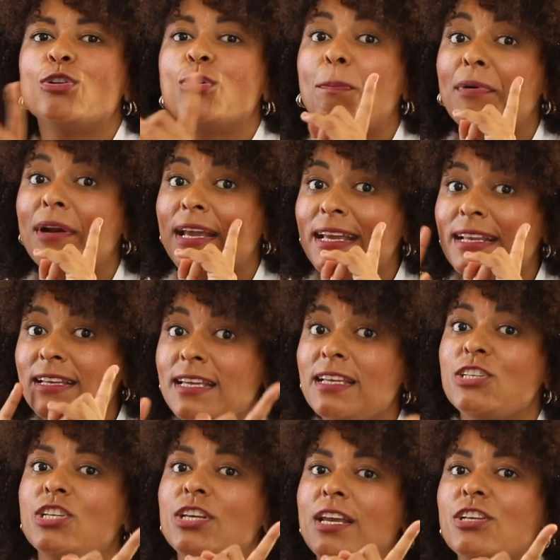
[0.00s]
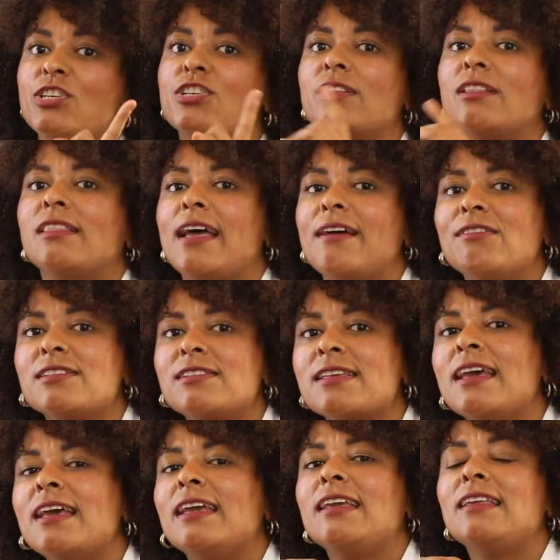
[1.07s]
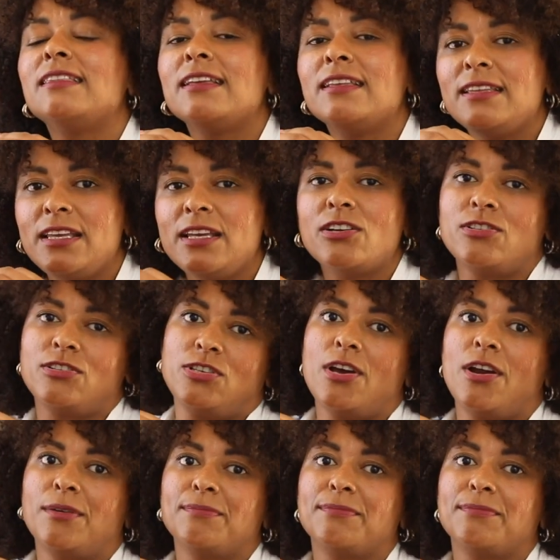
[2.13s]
to pre-initiation levels in the near term.